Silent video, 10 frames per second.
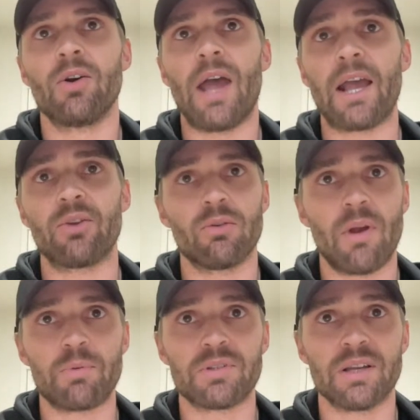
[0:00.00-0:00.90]
accurate
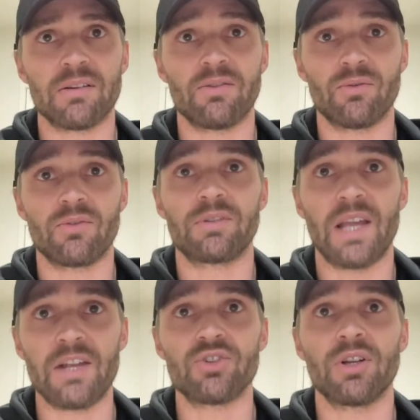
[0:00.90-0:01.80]

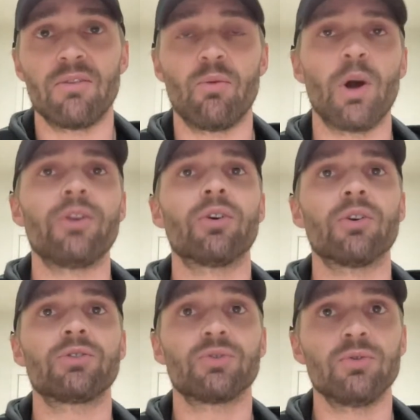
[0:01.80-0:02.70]
representation of what
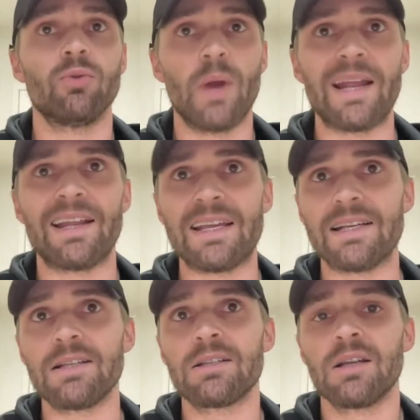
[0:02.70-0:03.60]
your true weight
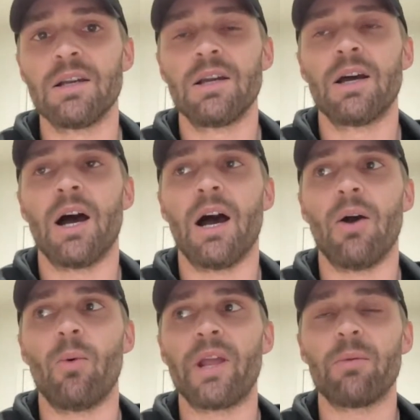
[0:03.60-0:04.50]
is,
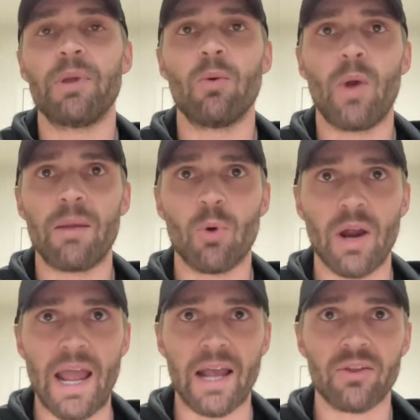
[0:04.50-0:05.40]
we can be way
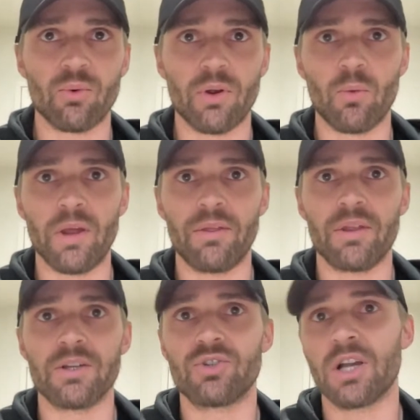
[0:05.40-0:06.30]
more accurate with
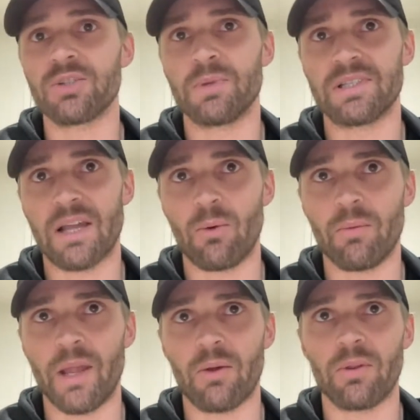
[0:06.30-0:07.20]
the adjustments that we
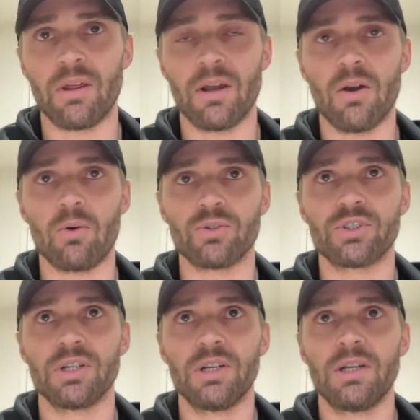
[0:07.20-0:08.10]
make with the
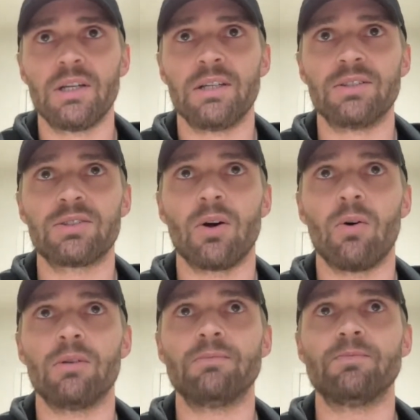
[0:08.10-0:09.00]
coach. And so